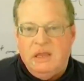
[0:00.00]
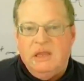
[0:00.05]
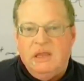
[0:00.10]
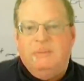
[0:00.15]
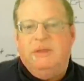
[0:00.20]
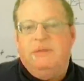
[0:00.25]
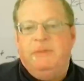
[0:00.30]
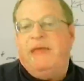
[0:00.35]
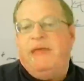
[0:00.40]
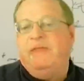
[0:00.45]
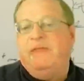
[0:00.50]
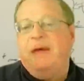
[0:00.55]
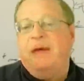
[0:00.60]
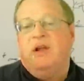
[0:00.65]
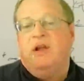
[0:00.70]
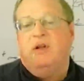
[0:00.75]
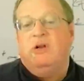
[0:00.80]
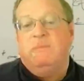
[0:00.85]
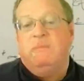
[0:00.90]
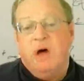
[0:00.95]
But
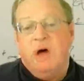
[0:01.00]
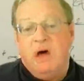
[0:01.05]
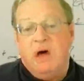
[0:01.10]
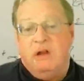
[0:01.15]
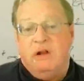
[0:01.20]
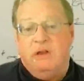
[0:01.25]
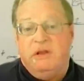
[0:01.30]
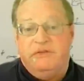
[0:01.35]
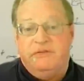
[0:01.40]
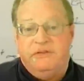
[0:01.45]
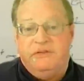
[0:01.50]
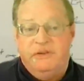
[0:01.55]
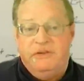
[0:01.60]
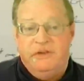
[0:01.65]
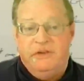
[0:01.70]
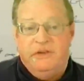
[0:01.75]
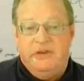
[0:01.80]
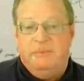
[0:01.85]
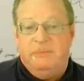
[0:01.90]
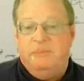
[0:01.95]
mathematical models
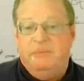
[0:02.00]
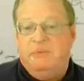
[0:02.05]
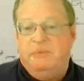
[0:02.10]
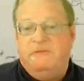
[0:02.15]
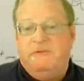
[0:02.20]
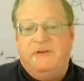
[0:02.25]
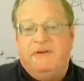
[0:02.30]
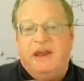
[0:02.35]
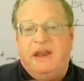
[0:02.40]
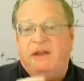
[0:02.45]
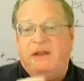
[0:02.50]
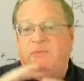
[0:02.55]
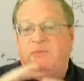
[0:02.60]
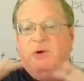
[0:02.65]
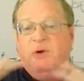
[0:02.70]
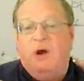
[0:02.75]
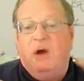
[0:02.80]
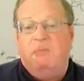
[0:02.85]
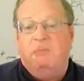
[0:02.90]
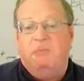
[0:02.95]
provide
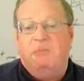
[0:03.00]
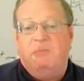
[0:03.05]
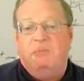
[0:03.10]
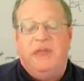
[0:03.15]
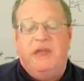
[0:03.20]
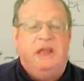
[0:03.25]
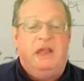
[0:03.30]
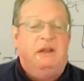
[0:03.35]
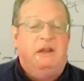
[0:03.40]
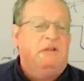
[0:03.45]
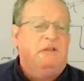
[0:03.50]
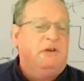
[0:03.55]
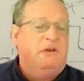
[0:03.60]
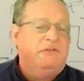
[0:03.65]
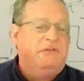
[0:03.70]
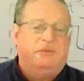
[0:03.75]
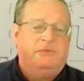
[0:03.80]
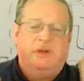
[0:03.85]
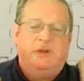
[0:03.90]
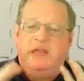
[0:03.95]
it
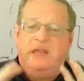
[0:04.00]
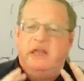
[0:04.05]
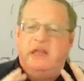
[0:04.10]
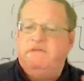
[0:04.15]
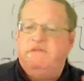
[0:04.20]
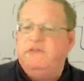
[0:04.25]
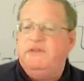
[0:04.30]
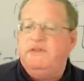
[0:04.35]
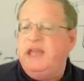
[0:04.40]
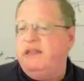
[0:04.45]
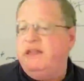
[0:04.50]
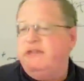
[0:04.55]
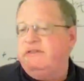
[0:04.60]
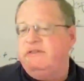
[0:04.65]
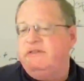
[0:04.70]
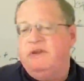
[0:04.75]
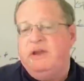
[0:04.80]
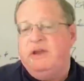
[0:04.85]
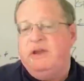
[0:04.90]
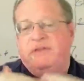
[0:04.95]
looks really
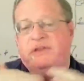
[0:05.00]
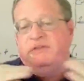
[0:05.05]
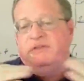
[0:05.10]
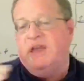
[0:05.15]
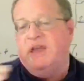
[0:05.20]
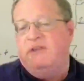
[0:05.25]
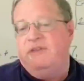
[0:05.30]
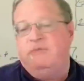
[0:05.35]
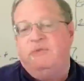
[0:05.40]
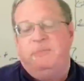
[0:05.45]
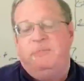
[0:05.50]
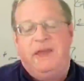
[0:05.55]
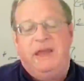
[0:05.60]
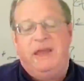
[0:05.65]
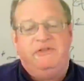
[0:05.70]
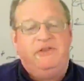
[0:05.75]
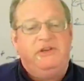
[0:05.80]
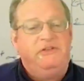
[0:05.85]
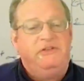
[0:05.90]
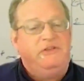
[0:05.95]
advanced. You have these guys with
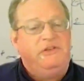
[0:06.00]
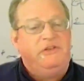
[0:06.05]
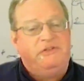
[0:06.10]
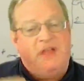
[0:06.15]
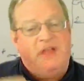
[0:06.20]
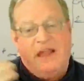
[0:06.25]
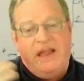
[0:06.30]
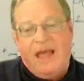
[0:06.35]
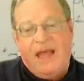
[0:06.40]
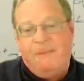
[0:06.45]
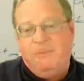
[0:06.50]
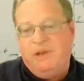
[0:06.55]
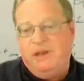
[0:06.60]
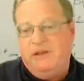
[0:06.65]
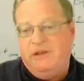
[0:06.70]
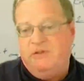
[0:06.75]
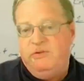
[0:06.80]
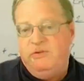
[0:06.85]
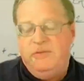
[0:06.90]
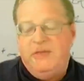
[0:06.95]
PhDs, just like happened
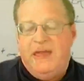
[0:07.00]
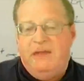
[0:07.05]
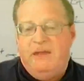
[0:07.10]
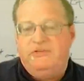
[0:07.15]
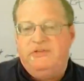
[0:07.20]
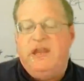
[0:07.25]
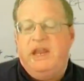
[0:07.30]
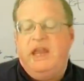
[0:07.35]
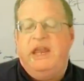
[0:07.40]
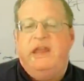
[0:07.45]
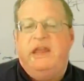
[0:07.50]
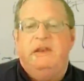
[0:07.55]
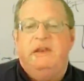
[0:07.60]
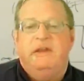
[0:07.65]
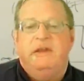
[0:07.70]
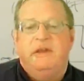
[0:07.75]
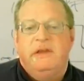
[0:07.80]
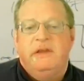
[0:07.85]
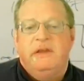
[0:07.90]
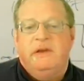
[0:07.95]
in 2008
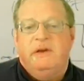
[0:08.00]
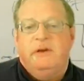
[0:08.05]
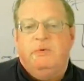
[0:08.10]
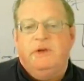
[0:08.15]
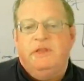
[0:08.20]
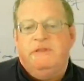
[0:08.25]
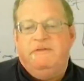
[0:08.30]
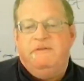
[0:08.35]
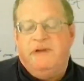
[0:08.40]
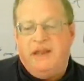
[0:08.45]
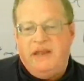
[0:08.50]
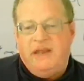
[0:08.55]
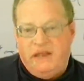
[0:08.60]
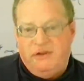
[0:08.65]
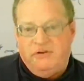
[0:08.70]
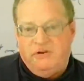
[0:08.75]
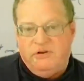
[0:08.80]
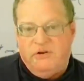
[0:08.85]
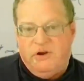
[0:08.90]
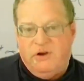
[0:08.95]
with the
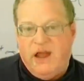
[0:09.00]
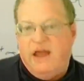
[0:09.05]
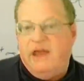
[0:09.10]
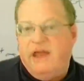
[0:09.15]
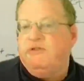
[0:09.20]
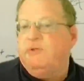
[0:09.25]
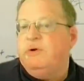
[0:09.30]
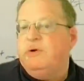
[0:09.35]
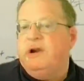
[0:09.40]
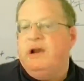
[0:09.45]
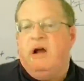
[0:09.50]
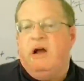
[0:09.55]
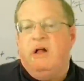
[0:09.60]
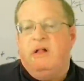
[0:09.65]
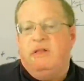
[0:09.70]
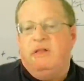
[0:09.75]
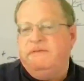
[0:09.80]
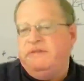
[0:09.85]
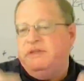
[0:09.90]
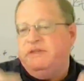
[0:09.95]
financial crash, where
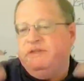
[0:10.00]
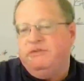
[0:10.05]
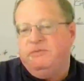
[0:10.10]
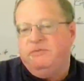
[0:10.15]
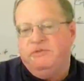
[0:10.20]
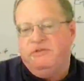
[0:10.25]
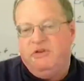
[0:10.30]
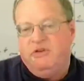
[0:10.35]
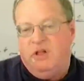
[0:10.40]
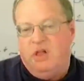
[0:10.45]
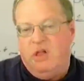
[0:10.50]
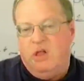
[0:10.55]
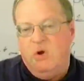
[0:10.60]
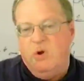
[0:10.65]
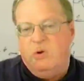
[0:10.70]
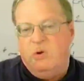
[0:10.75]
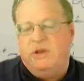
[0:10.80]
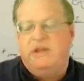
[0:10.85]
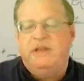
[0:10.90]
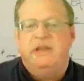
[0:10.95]
all of this was
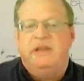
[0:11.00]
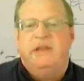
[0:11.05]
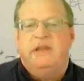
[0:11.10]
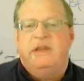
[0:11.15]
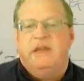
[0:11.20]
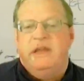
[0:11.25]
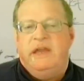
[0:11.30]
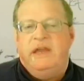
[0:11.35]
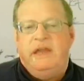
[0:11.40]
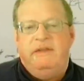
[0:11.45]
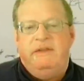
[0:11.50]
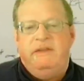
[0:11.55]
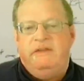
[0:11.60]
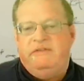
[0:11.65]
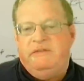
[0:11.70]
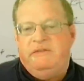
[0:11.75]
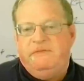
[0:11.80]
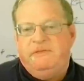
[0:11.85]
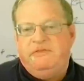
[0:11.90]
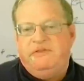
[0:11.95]
cloaked in
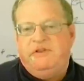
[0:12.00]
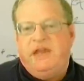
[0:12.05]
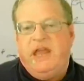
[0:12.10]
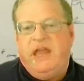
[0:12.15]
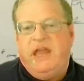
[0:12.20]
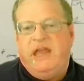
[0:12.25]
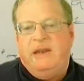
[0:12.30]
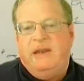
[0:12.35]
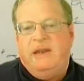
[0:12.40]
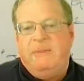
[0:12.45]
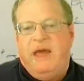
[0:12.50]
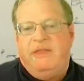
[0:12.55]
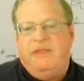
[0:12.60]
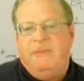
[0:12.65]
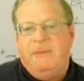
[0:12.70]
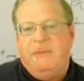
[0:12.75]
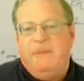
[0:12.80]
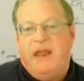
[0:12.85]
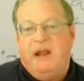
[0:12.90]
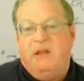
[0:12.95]
these sophisticated
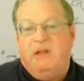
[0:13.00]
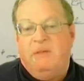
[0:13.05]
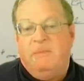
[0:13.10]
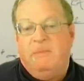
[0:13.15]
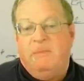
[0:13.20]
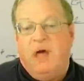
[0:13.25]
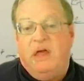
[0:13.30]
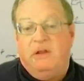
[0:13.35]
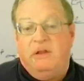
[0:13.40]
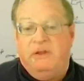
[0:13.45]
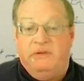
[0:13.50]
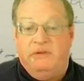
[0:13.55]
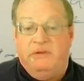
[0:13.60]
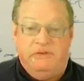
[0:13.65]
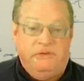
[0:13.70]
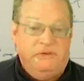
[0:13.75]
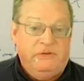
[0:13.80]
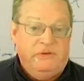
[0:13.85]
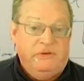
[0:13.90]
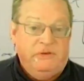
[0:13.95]
mathematical
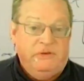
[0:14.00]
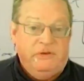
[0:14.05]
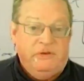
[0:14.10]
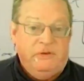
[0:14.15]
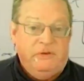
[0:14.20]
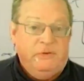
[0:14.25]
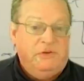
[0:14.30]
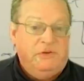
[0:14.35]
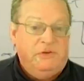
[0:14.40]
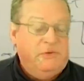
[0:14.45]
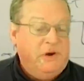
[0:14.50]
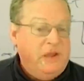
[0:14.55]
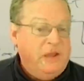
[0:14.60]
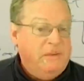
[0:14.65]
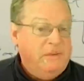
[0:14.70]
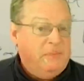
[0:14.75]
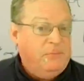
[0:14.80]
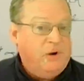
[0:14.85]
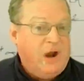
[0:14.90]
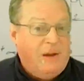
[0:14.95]
models, which were
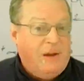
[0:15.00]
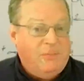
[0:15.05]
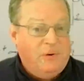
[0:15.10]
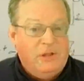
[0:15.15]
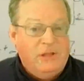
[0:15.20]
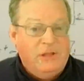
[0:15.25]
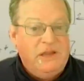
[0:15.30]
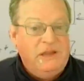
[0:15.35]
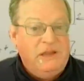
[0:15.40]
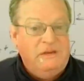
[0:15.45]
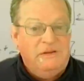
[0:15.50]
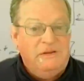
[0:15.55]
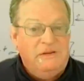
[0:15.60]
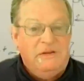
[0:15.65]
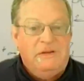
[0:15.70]
improperly,